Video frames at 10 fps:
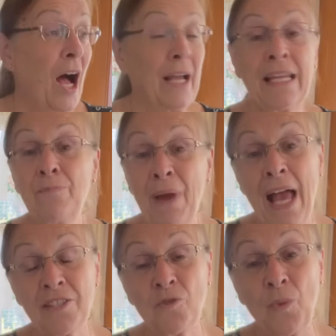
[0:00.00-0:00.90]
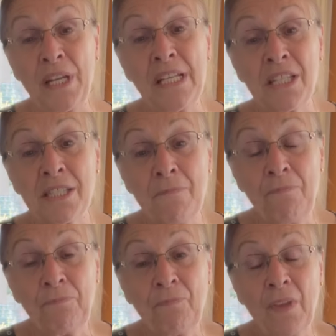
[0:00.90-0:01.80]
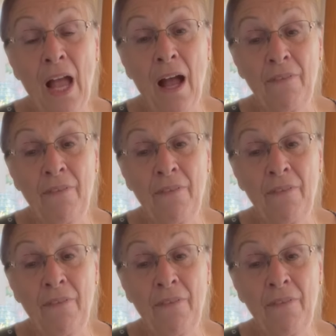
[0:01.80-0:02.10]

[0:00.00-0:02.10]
In past weeks, I've